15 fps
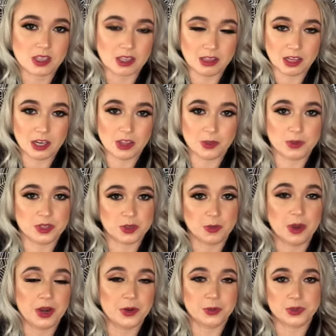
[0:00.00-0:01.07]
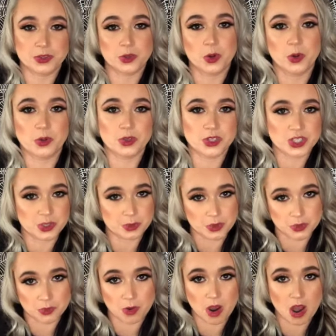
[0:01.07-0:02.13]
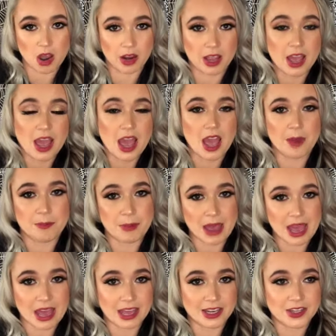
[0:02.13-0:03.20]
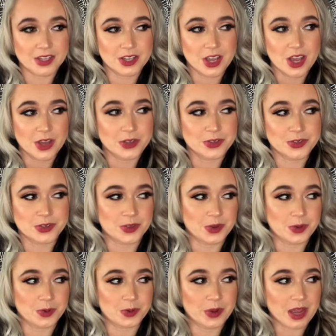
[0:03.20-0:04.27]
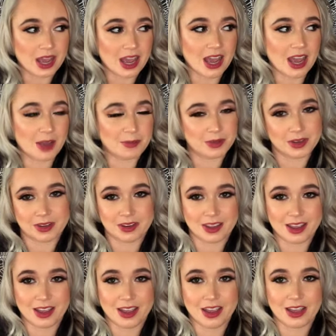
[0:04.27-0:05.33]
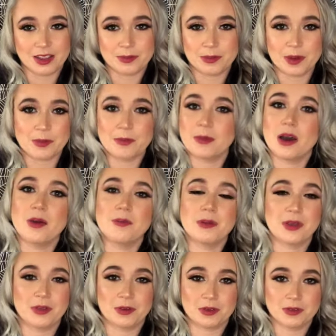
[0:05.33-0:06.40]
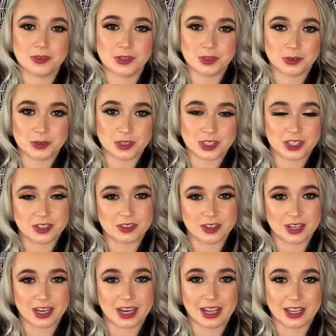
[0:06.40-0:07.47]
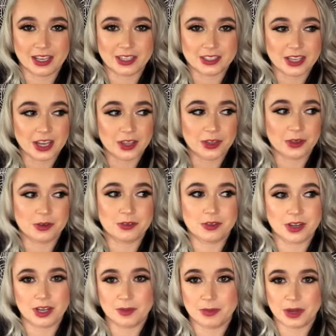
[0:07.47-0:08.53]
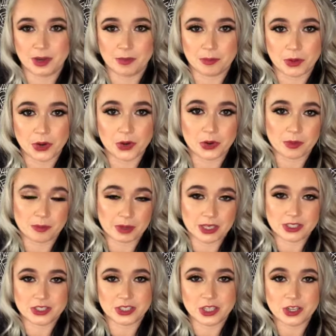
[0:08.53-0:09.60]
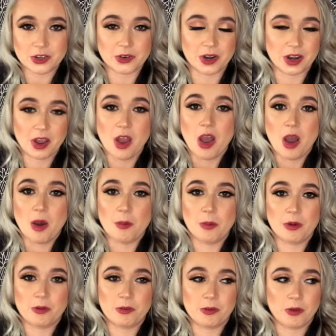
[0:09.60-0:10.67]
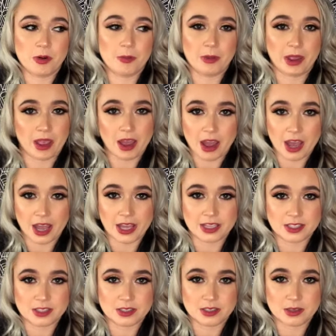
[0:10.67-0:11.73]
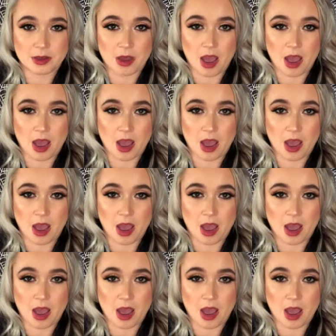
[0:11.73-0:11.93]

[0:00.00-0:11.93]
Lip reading: Lilith was the one who was told that she was wrong and bad. So, I mean, I'm a mother of two children, and I can tell you if anybody murdered my children before my eyes,